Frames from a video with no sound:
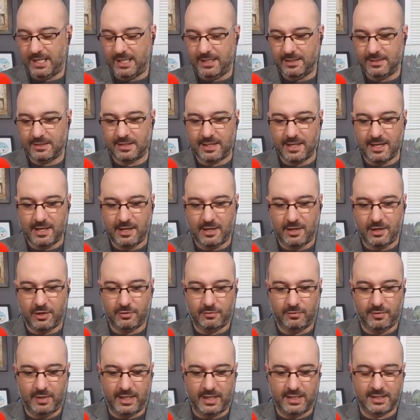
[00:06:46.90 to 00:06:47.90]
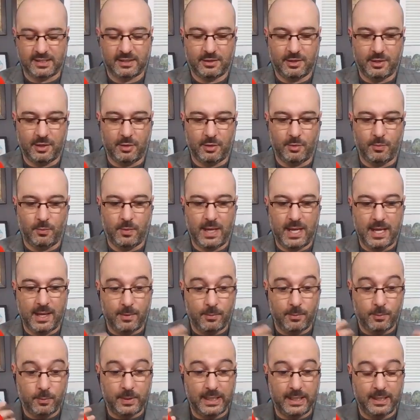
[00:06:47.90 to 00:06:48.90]
Is there a risk that
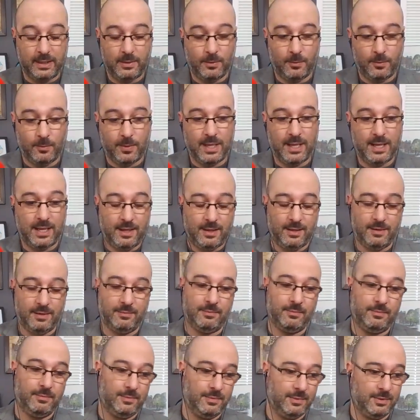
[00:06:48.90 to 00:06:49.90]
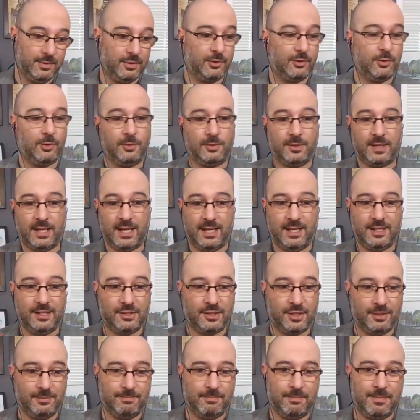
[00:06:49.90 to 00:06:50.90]
where
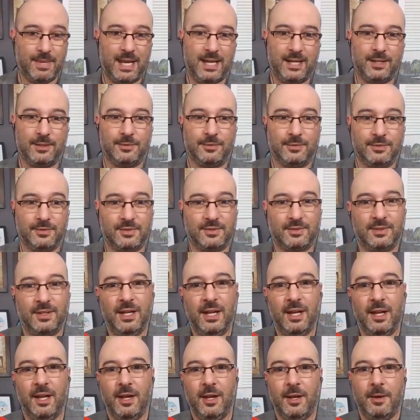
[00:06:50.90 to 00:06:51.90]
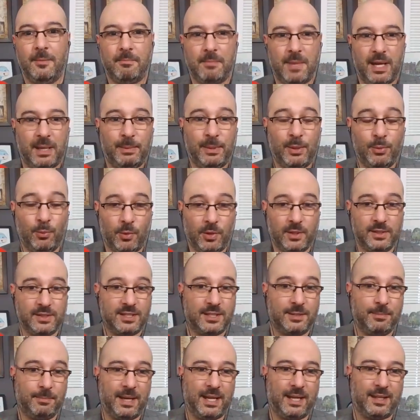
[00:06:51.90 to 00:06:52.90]
Caucasian males maybe want
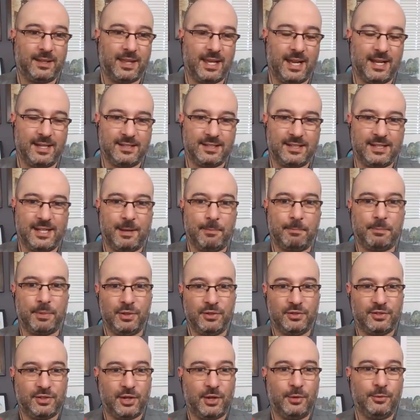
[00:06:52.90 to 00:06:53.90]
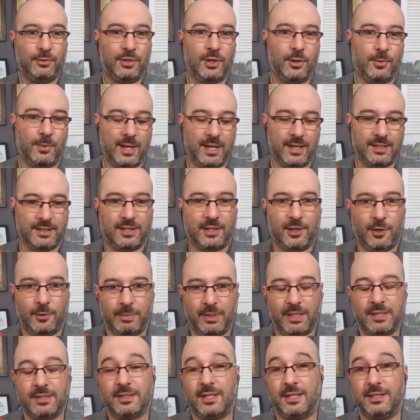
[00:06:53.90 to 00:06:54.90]
to make that step but don't know where to go
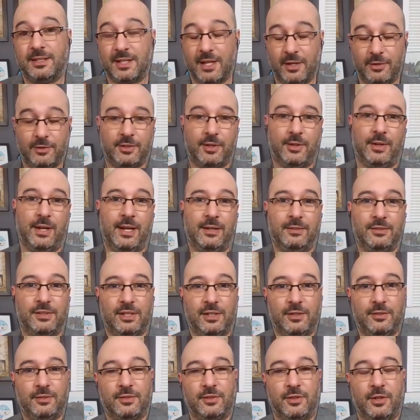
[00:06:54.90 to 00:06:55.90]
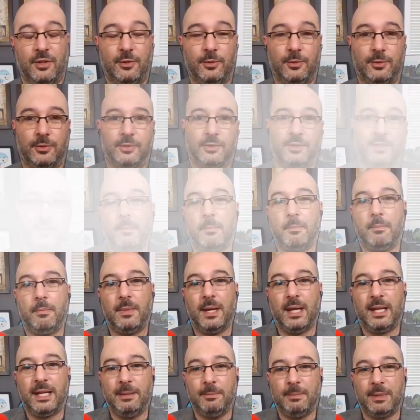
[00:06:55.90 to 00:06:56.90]
because they don't know how to use Google?
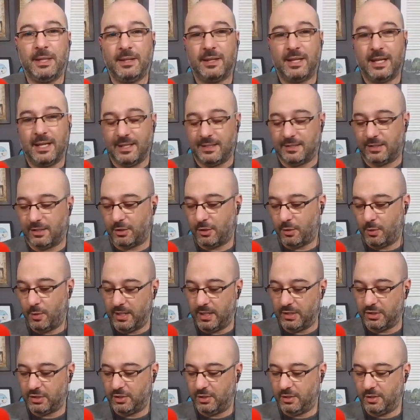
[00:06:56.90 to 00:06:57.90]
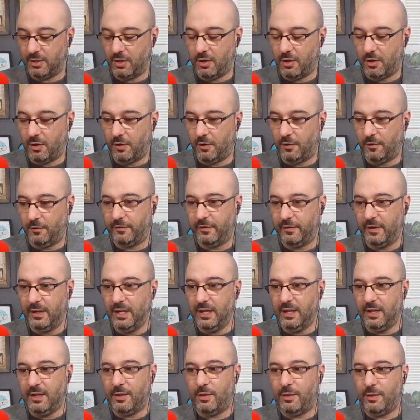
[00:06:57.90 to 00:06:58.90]
Maybe there's a question of
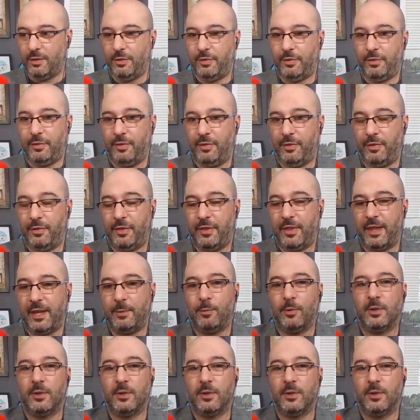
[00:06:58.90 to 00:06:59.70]
they